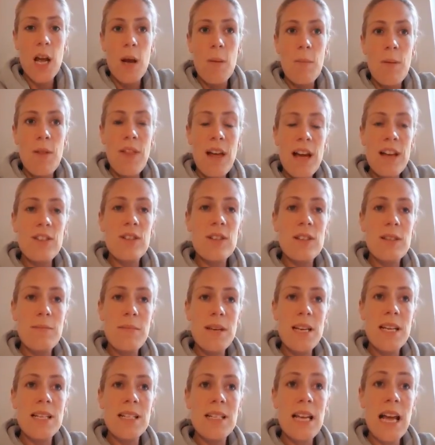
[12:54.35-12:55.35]
but that just
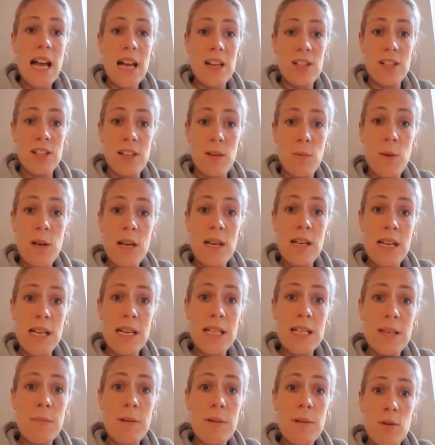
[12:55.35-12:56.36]
means that actually we
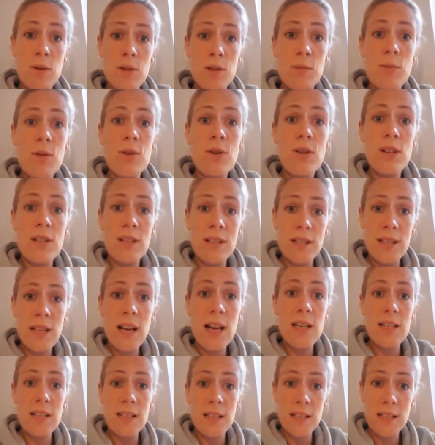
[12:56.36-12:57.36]
need to be much more
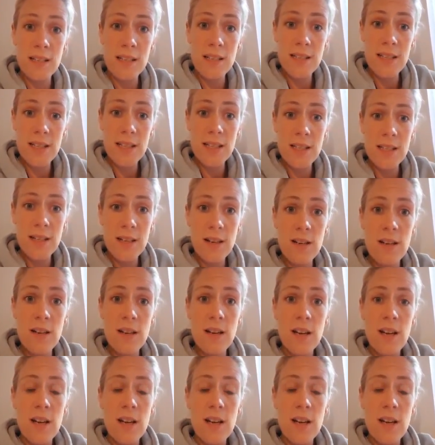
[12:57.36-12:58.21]
concise and consistent